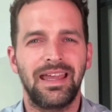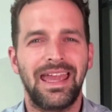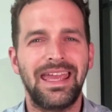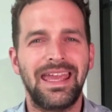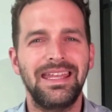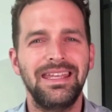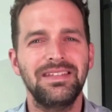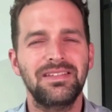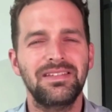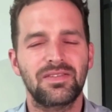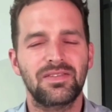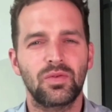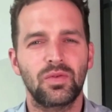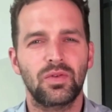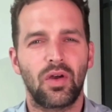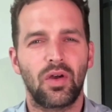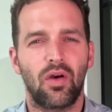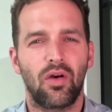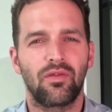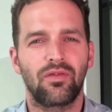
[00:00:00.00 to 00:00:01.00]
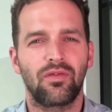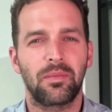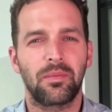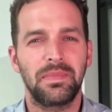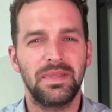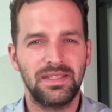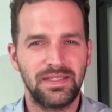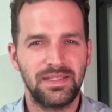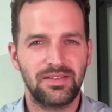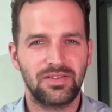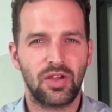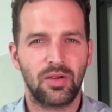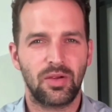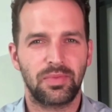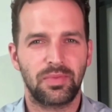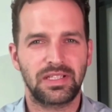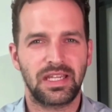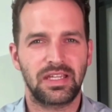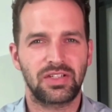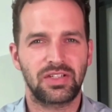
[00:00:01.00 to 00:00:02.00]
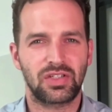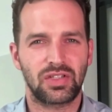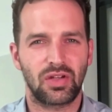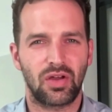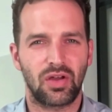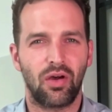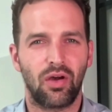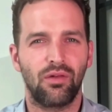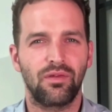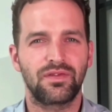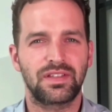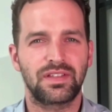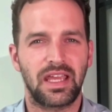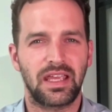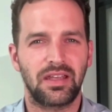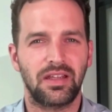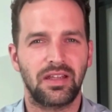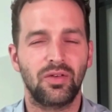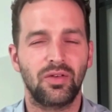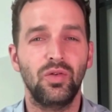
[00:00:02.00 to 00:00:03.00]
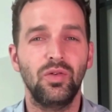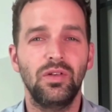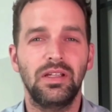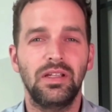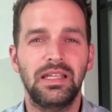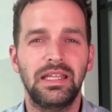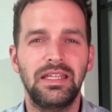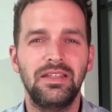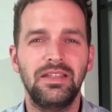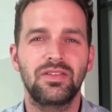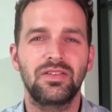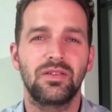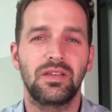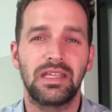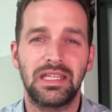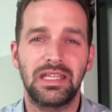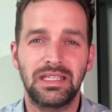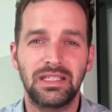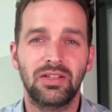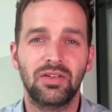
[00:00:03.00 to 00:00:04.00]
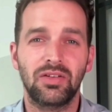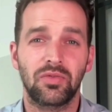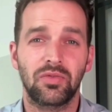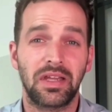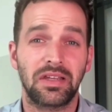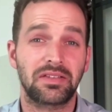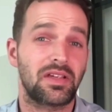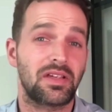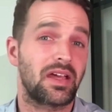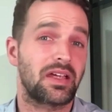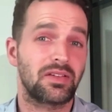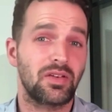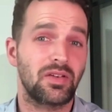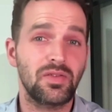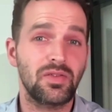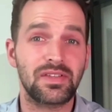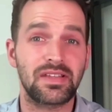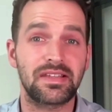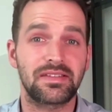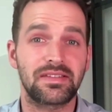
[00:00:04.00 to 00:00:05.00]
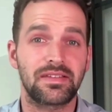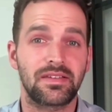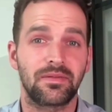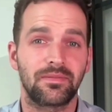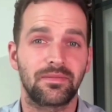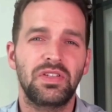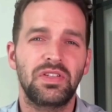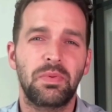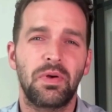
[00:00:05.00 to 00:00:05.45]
Any sort of misinterpretation of data could lead to incorrect diagnoses, which